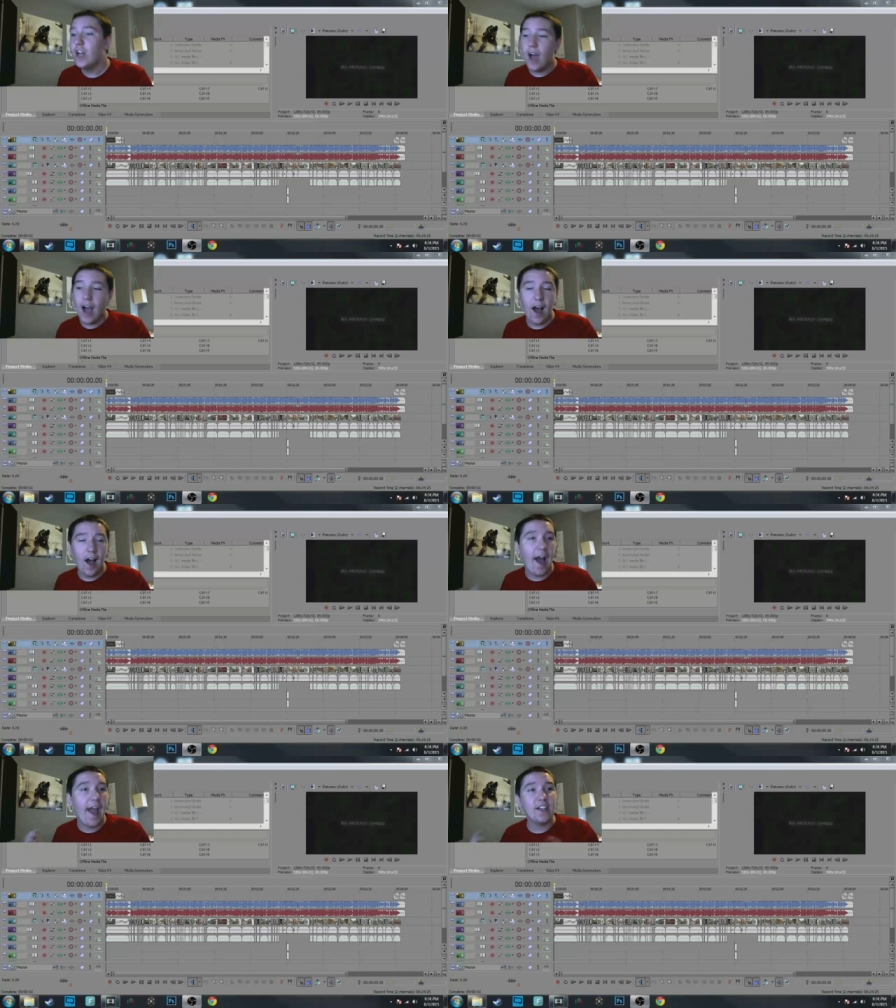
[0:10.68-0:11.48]

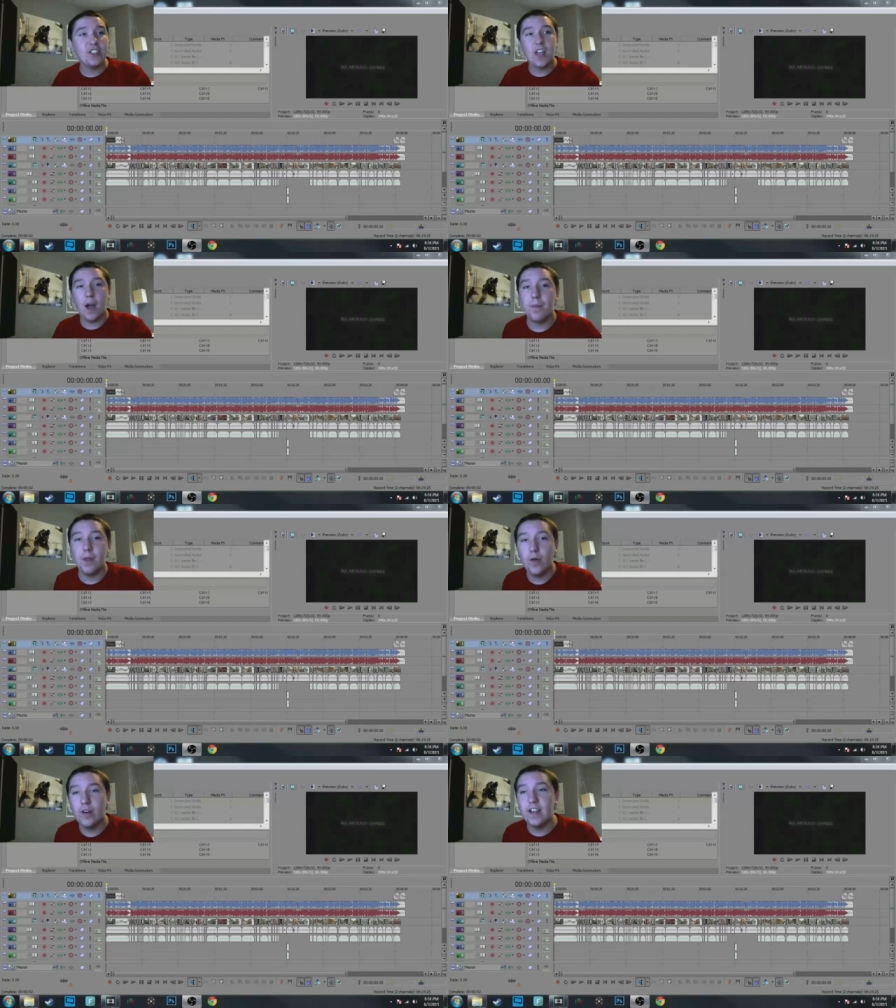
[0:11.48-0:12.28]
I actually
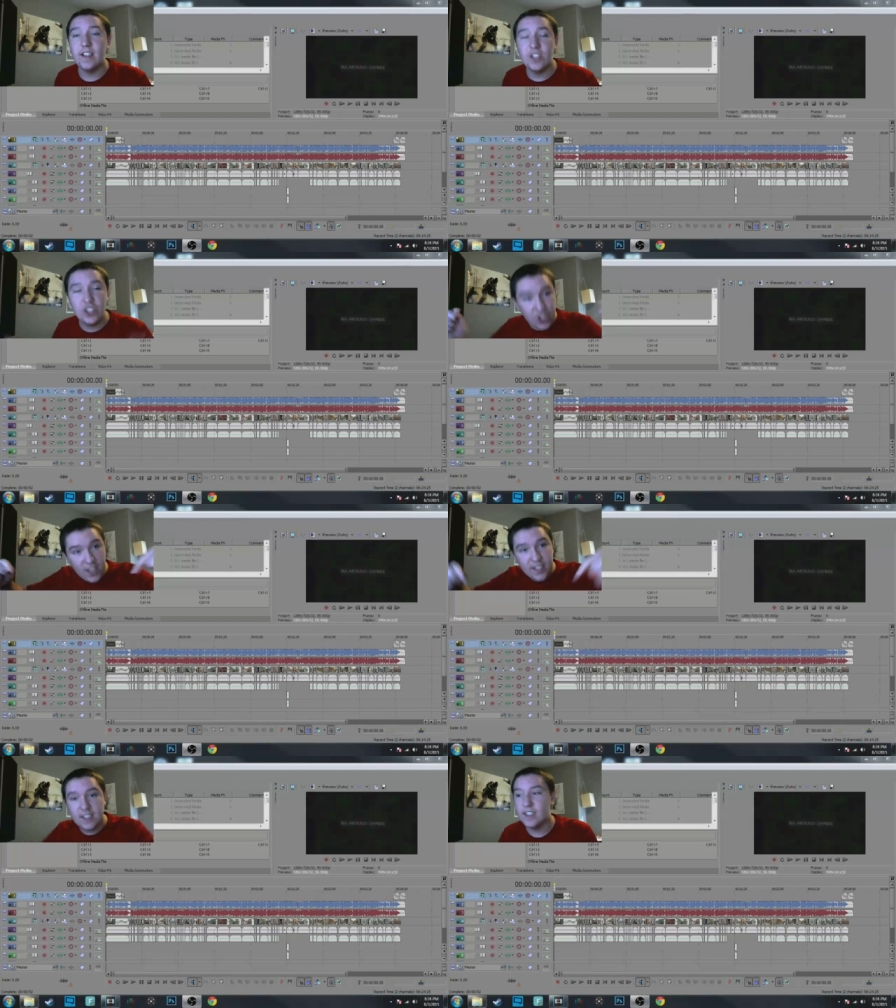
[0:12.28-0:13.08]
uploaded it
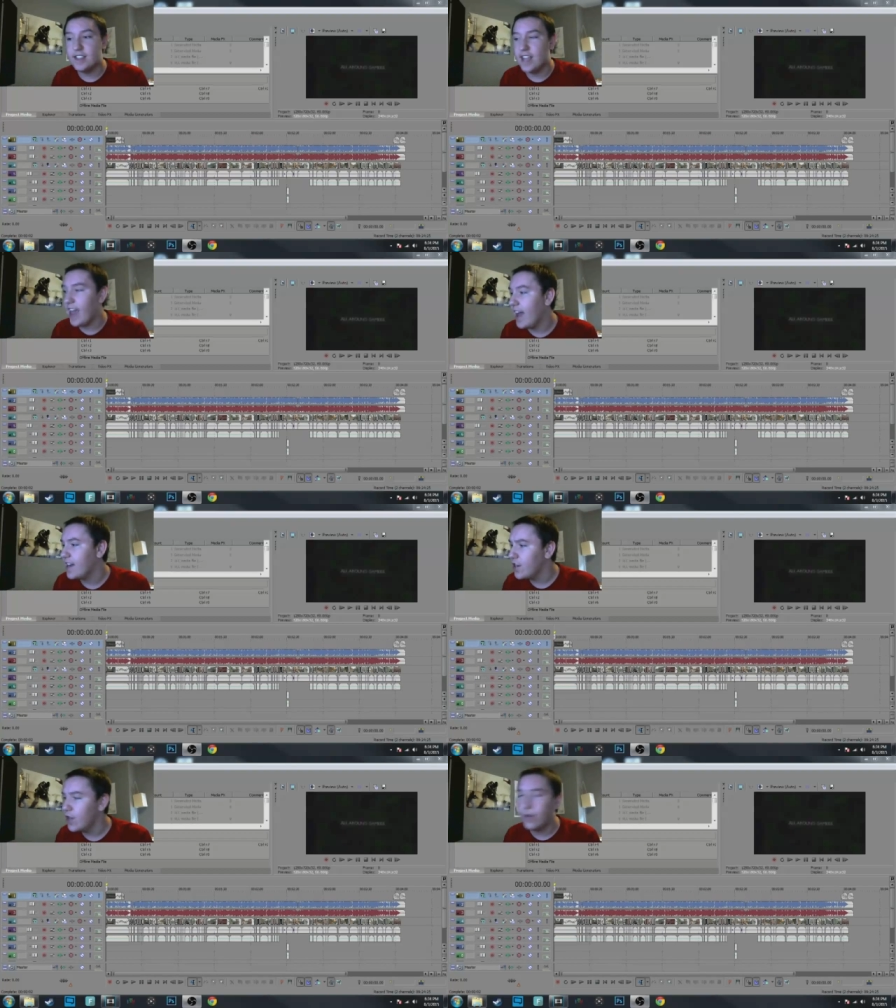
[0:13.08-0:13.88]
just today
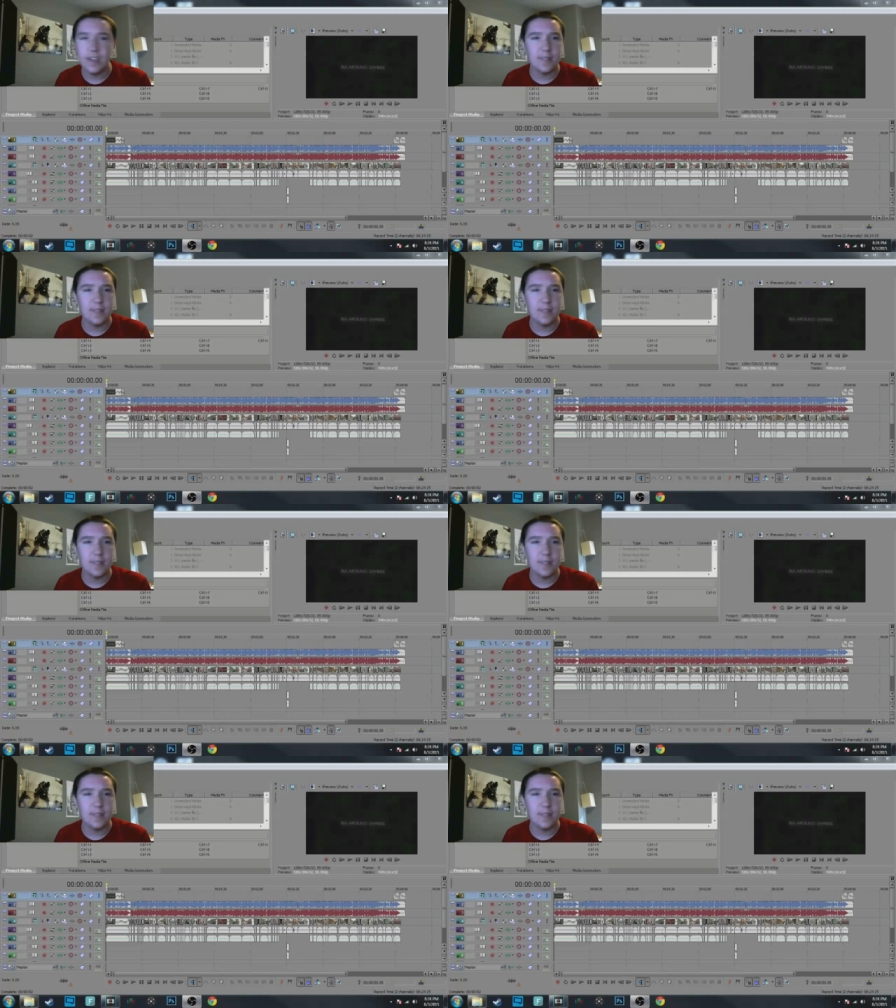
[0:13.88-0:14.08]
at noon.